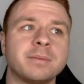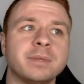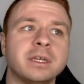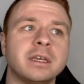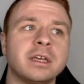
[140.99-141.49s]
to
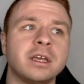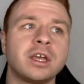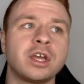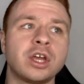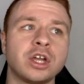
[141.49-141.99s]
be
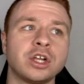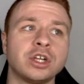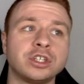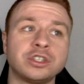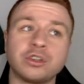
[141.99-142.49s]

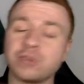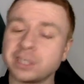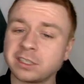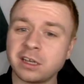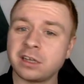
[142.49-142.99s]

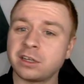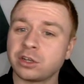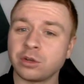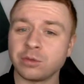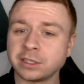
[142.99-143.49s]
Charissa.
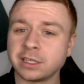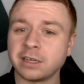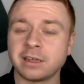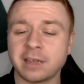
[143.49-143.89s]
Carissa,